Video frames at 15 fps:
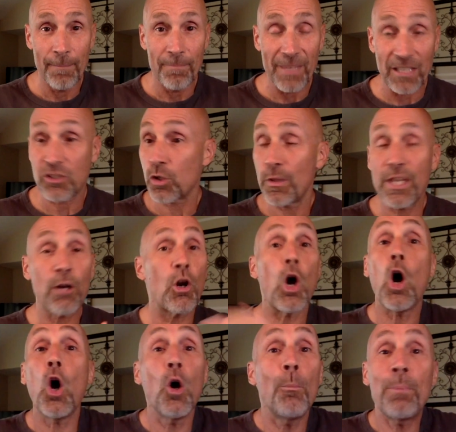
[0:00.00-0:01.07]
And so they're
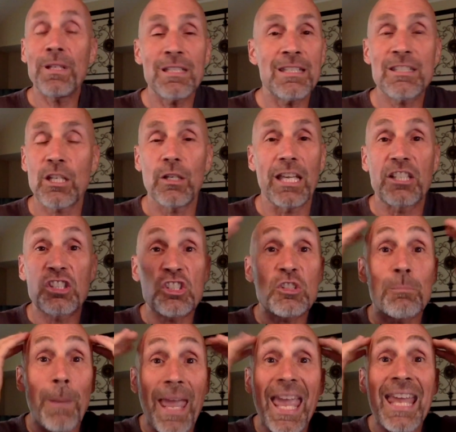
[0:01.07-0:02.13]
open to
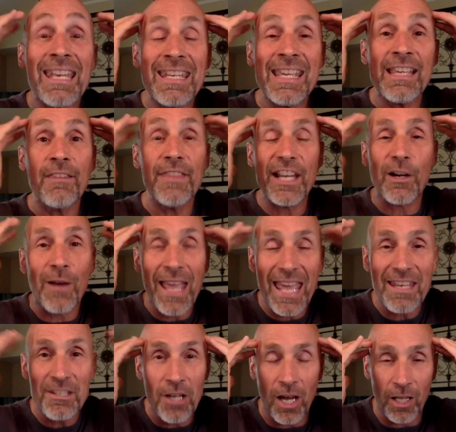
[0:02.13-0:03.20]
expanding their
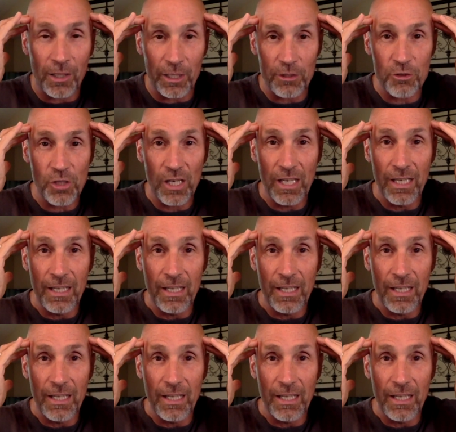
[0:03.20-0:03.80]
head knowledge